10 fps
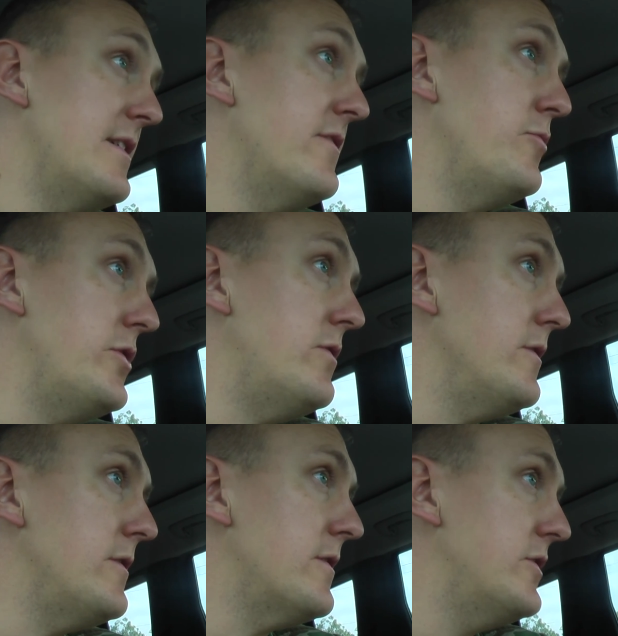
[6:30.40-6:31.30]
gonna have to be
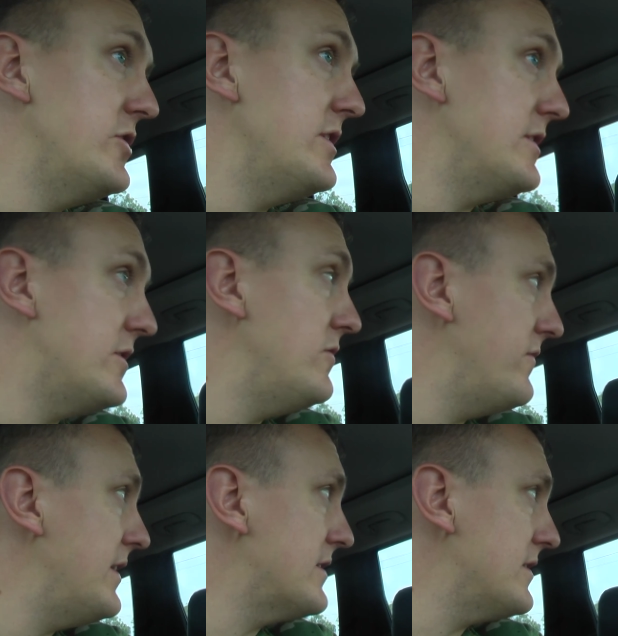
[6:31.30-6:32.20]
earlier because she needs two
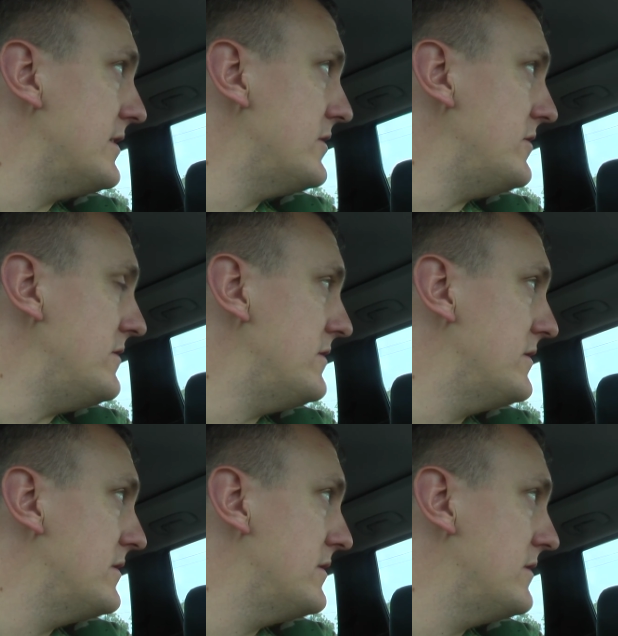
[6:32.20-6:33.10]
vaccinations,
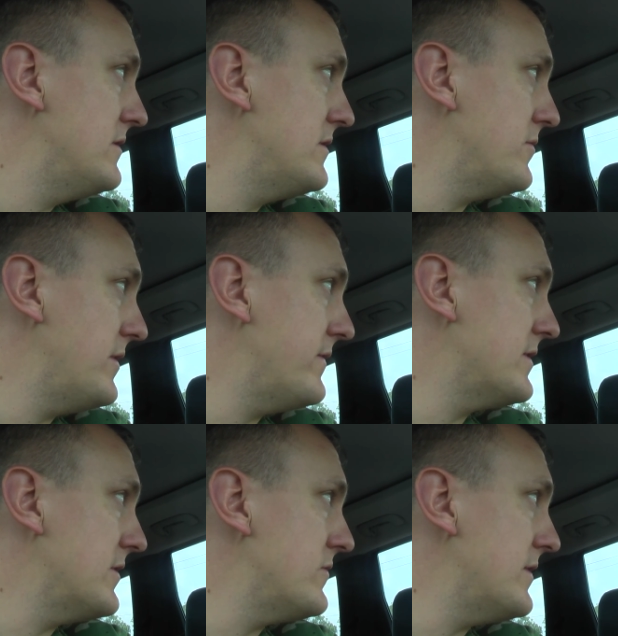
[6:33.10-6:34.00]
so we have to
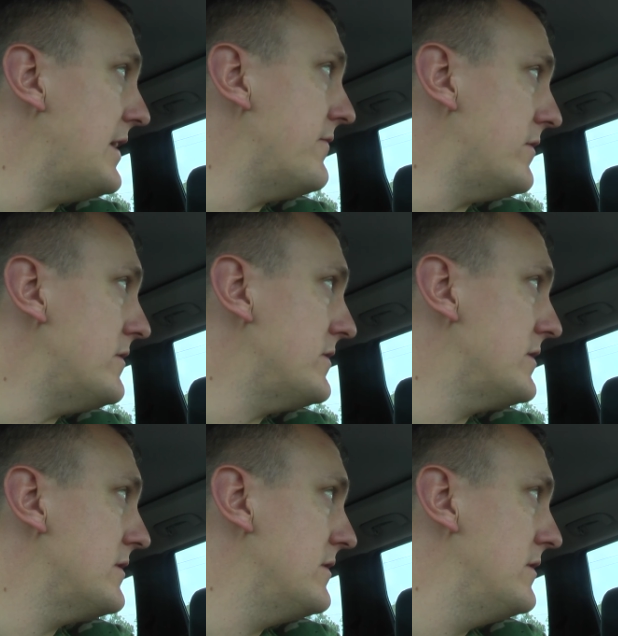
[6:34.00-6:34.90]
schedule Dot first.